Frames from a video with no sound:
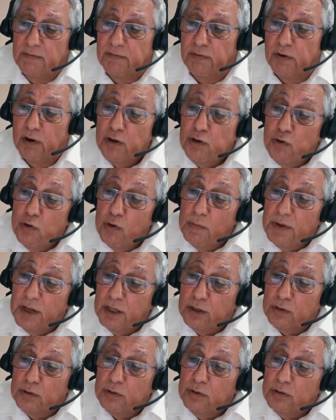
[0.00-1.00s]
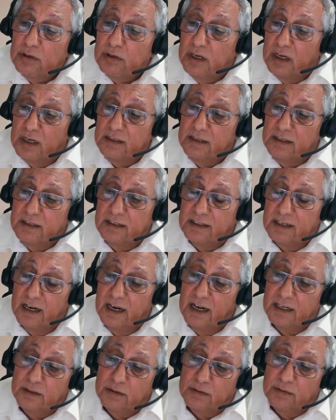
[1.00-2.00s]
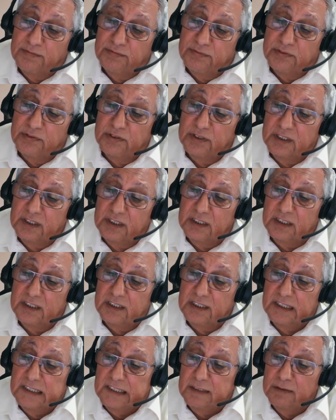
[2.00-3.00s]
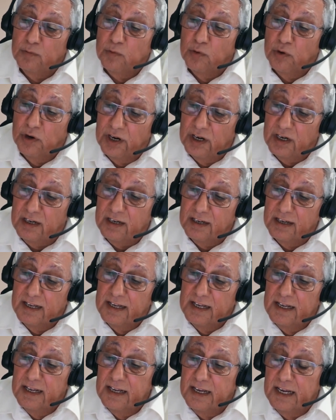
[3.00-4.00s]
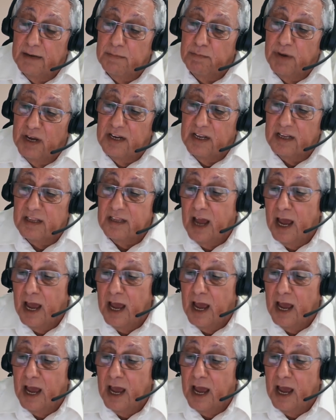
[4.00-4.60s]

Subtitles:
For a human to do that, it's a lot of work. And by the